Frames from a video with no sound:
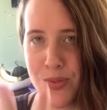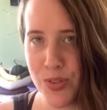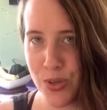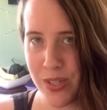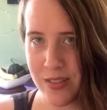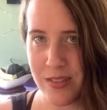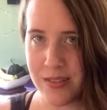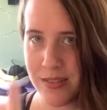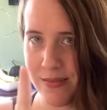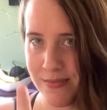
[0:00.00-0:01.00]
Two
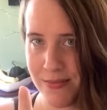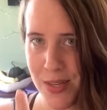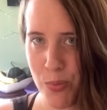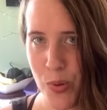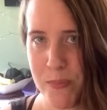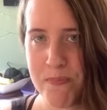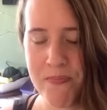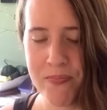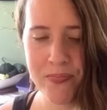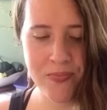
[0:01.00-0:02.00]
reasons. Number one,
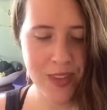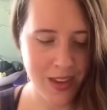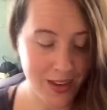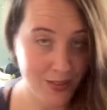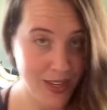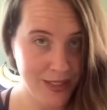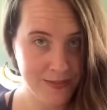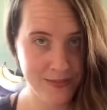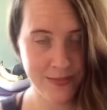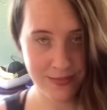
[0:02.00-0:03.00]
right?
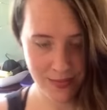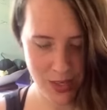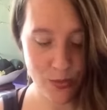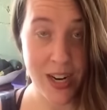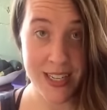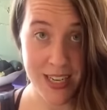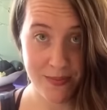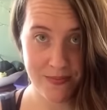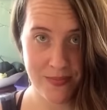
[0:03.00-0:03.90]
Write it down.